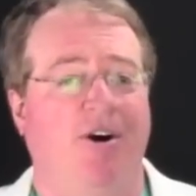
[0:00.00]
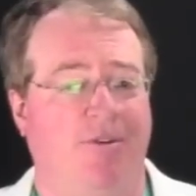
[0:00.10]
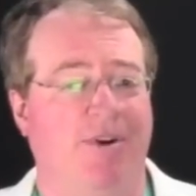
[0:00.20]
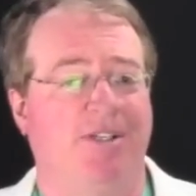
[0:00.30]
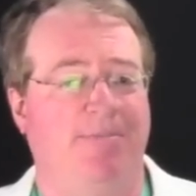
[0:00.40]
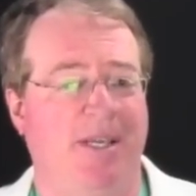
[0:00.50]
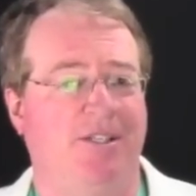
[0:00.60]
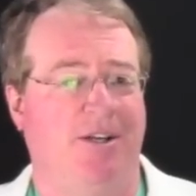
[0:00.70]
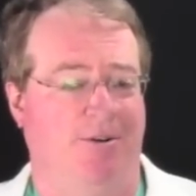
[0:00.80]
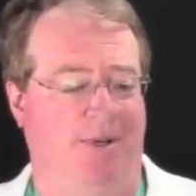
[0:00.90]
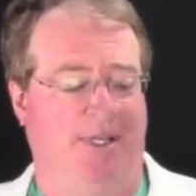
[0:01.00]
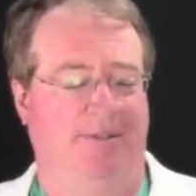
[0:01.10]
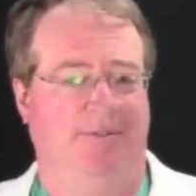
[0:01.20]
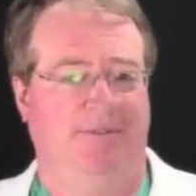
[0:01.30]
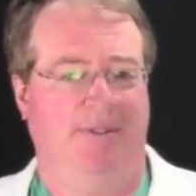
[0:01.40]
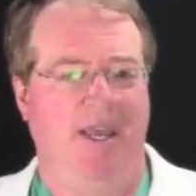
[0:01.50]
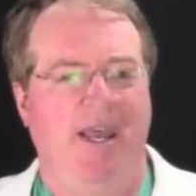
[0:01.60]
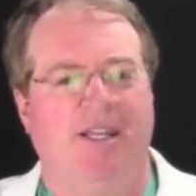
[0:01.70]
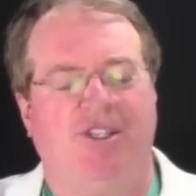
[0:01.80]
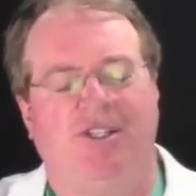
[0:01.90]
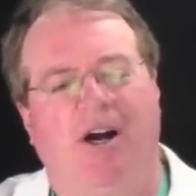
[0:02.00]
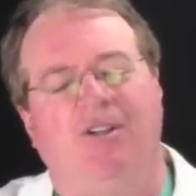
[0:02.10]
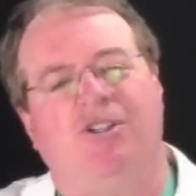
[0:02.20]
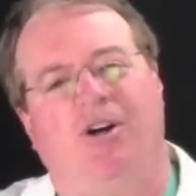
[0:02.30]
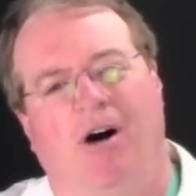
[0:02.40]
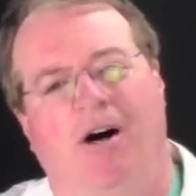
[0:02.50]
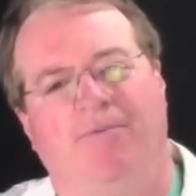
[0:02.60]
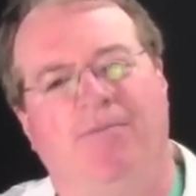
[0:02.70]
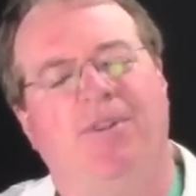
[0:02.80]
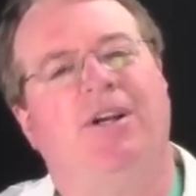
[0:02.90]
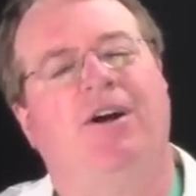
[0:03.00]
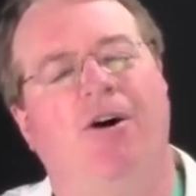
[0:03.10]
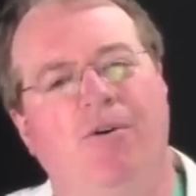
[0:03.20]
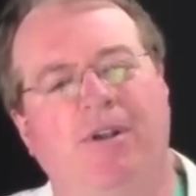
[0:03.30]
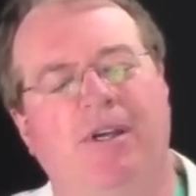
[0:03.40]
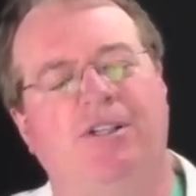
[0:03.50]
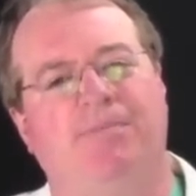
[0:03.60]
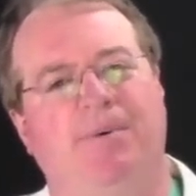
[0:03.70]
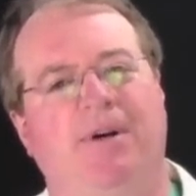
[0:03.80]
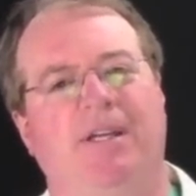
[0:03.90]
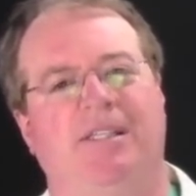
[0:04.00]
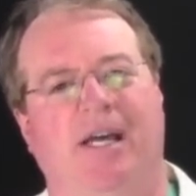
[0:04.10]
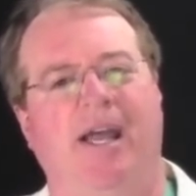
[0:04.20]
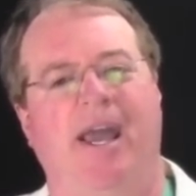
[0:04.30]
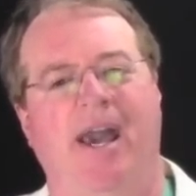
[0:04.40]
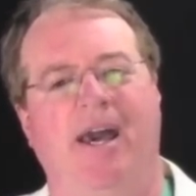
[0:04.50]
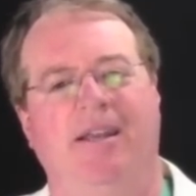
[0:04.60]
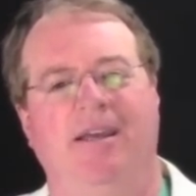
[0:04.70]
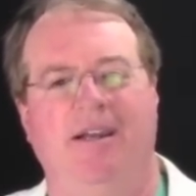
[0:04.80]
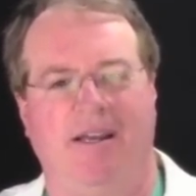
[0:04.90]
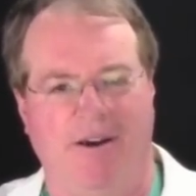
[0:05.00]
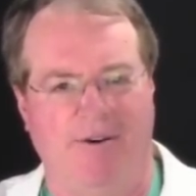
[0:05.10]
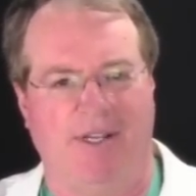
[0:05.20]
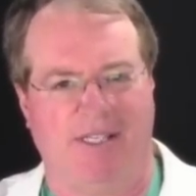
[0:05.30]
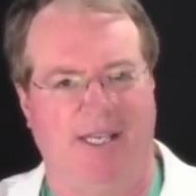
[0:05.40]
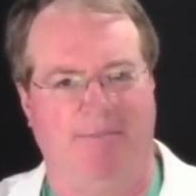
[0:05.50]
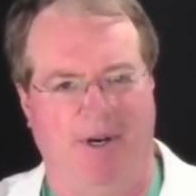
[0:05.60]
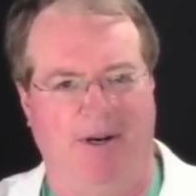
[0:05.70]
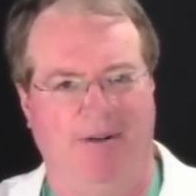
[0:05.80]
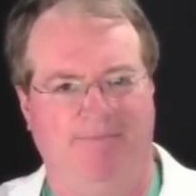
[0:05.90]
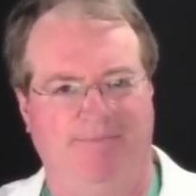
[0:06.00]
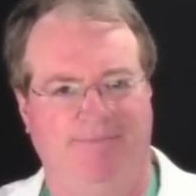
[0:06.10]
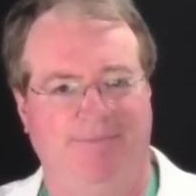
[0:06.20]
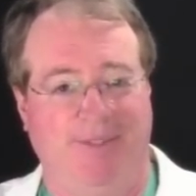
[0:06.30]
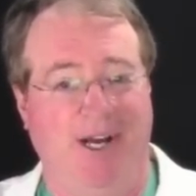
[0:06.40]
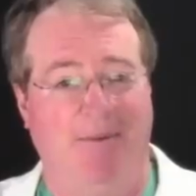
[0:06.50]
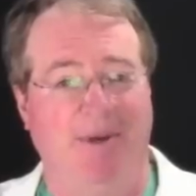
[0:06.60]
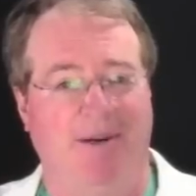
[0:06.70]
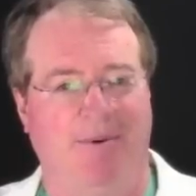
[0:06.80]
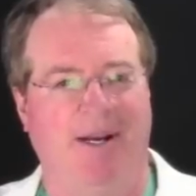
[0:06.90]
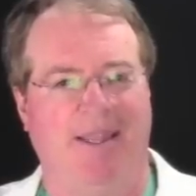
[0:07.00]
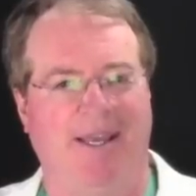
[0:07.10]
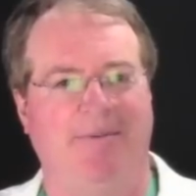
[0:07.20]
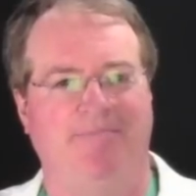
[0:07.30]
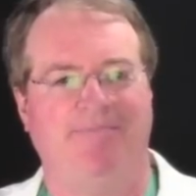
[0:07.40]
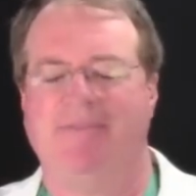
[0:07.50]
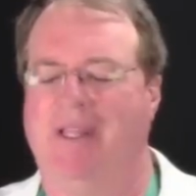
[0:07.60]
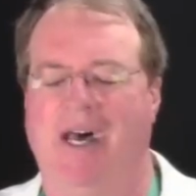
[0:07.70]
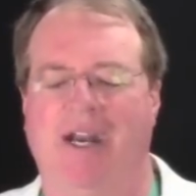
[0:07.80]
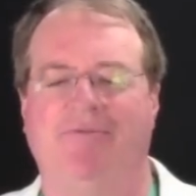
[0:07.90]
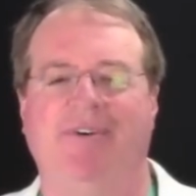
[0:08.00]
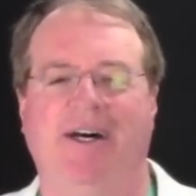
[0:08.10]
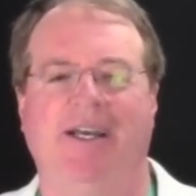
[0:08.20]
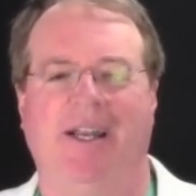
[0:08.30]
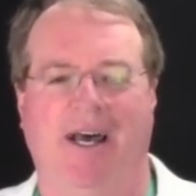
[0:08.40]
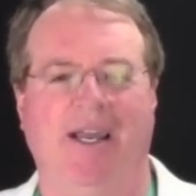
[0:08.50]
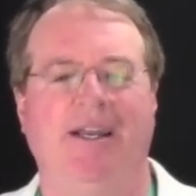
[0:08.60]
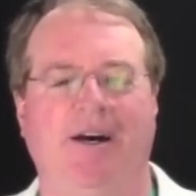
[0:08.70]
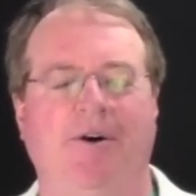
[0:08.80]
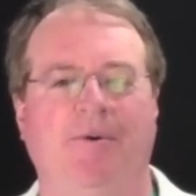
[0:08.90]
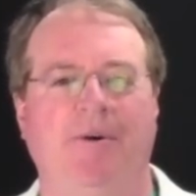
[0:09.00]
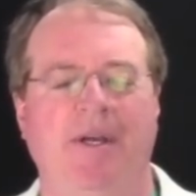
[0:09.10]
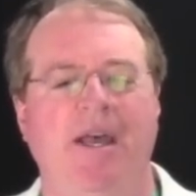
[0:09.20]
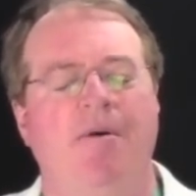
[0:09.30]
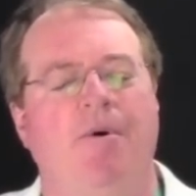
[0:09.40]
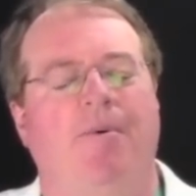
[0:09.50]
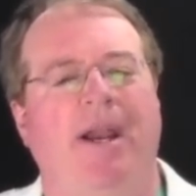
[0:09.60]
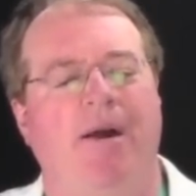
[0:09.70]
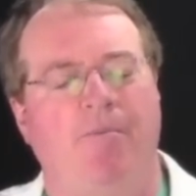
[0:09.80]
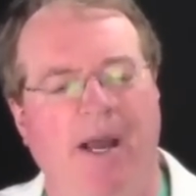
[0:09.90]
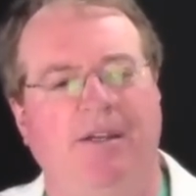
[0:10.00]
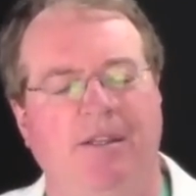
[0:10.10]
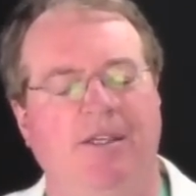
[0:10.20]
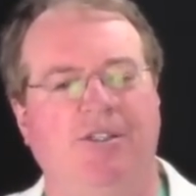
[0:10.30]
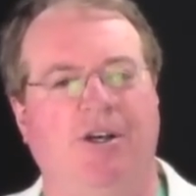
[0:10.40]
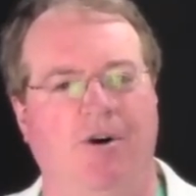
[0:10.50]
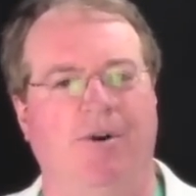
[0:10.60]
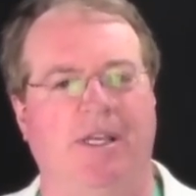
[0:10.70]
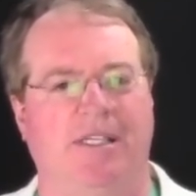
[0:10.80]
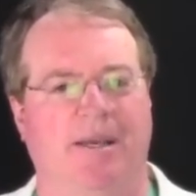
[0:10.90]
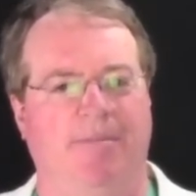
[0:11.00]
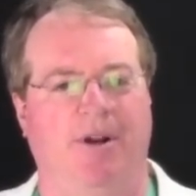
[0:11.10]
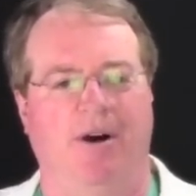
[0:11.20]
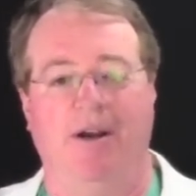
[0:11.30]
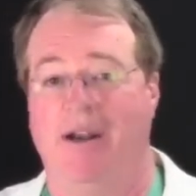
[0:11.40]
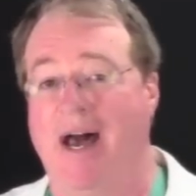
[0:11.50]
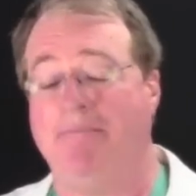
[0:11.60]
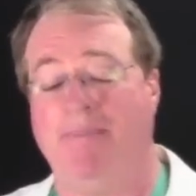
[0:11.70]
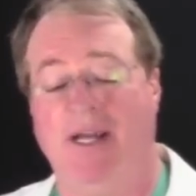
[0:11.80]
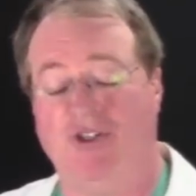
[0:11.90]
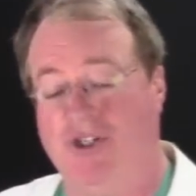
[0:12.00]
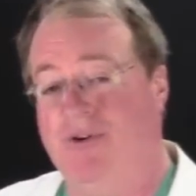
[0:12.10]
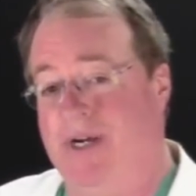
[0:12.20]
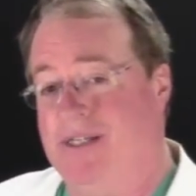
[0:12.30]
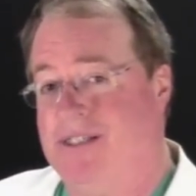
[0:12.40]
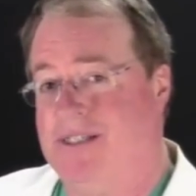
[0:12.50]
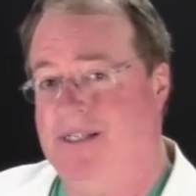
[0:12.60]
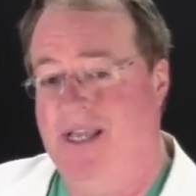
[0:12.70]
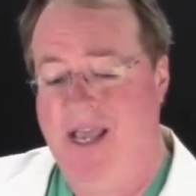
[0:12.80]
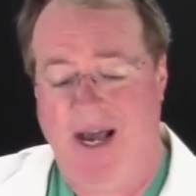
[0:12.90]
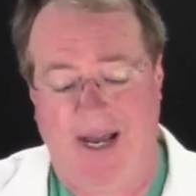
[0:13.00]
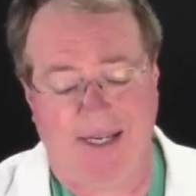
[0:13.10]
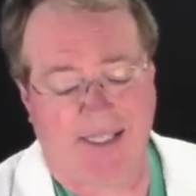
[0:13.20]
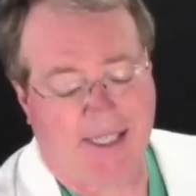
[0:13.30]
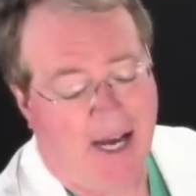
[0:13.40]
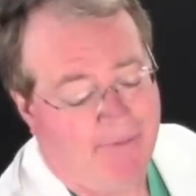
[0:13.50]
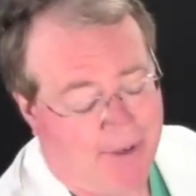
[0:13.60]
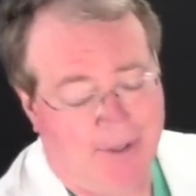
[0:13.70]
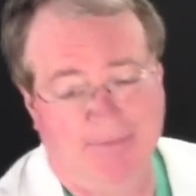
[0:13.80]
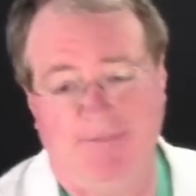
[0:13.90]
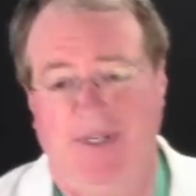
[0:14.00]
on risk-based coding. It starts off with a coding experience I had in a coding seminar. Y'all been to one of them? A lot of fun, I know. But when I went to this coding seminar, not by choice, I discovered